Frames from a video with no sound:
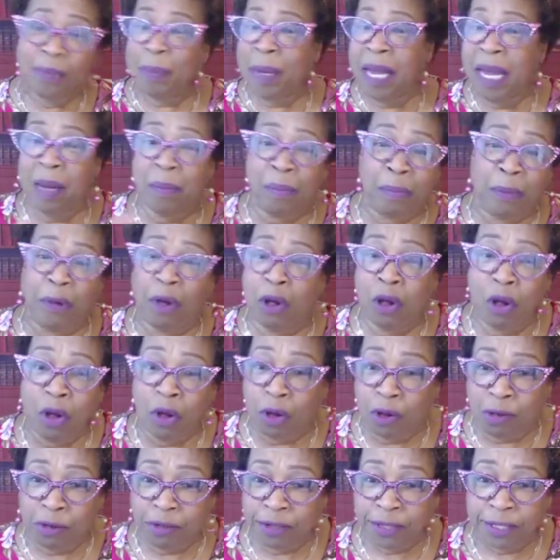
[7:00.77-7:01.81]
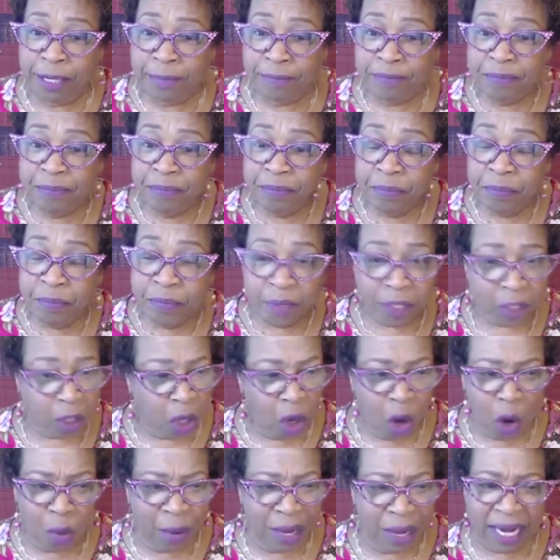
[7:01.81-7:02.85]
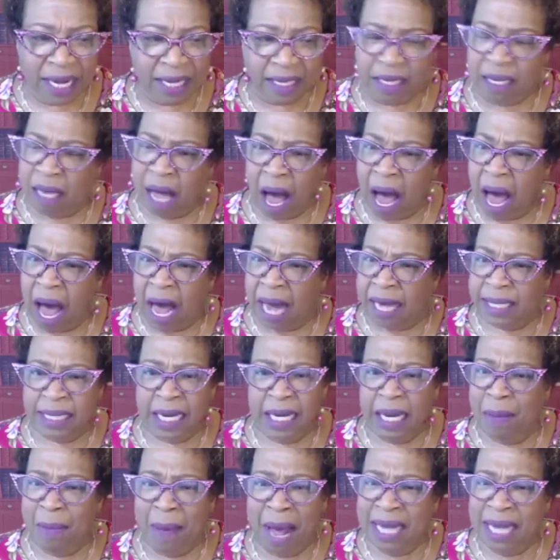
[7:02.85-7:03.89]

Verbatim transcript: being pulled. Glory to God. I'm